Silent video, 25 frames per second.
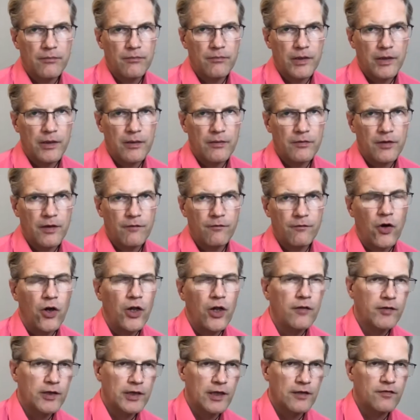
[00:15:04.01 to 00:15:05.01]

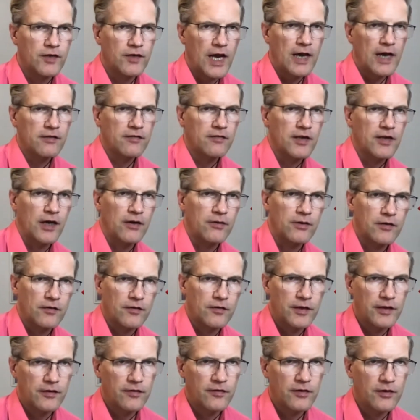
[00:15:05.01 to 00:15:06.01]
evolving a jazz sound, is
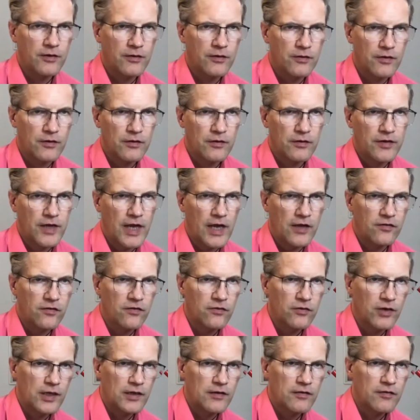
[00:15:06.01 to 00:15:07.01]
listening to the jazz
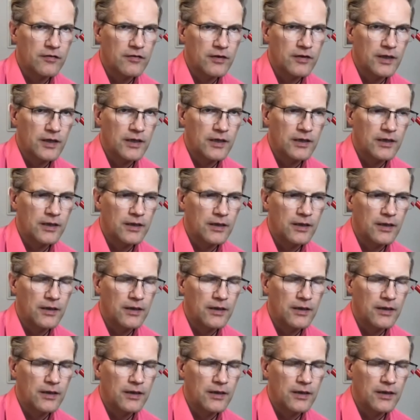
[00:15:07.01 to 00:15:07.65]
grades and